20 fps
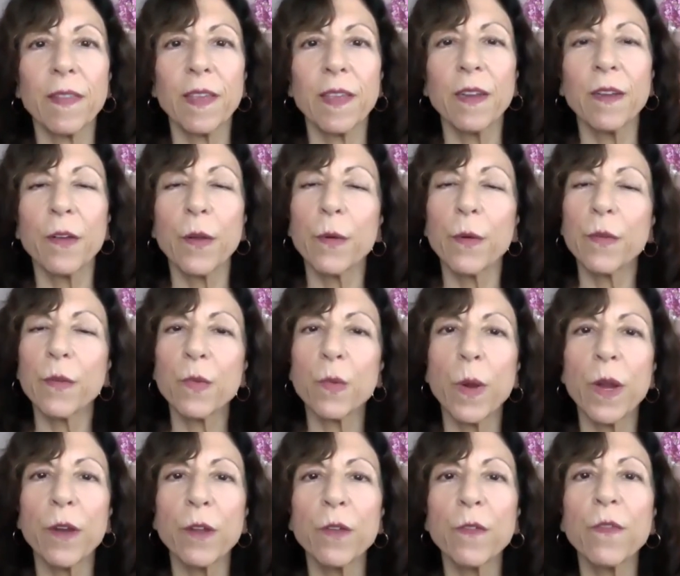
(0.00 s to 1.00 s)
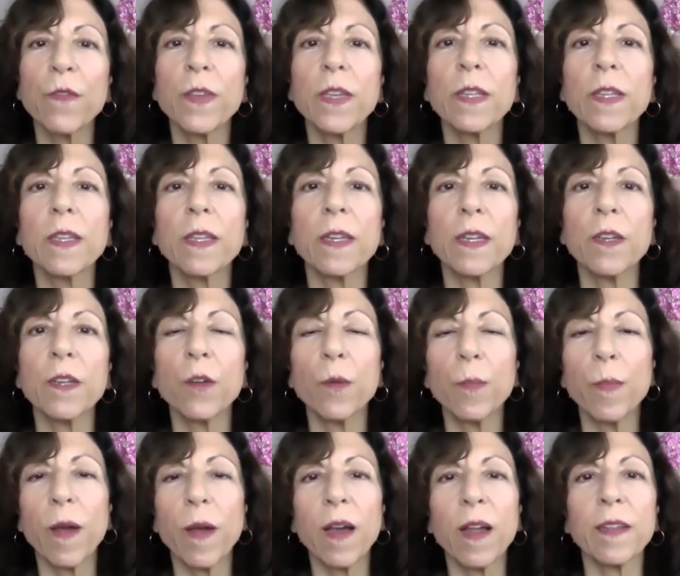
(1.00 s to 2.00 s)
and notice where you feel it in your
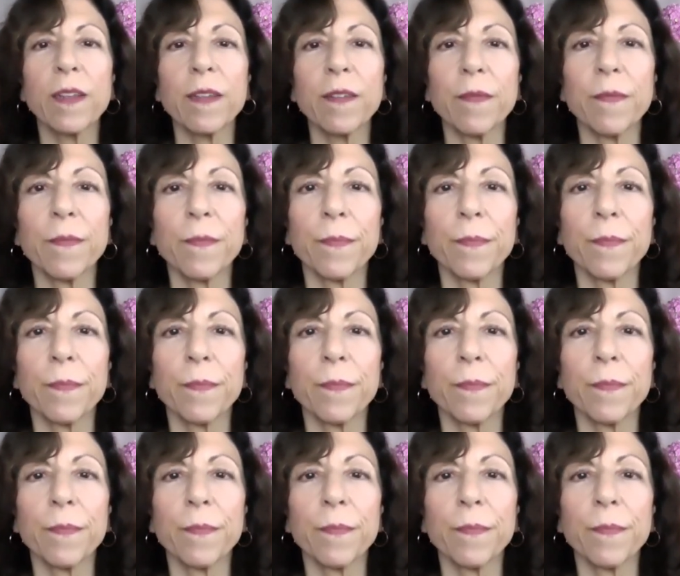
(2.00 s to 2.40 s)
body.